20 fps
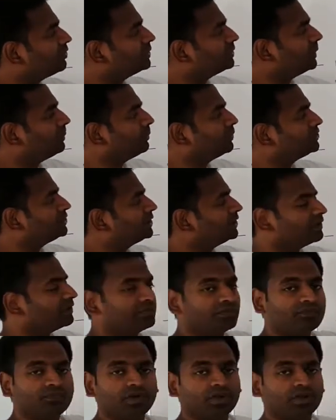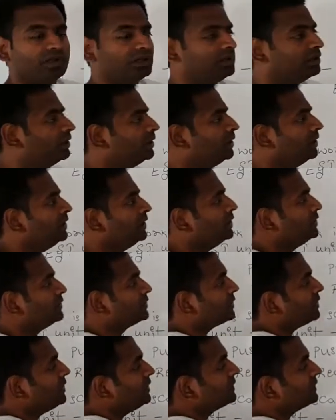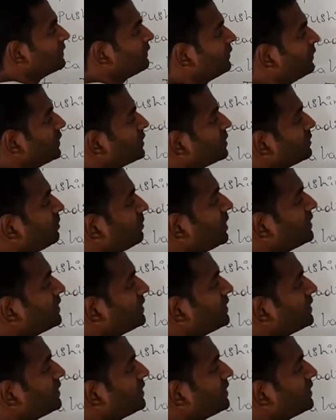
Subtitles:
about the pushing of a wall. So is the force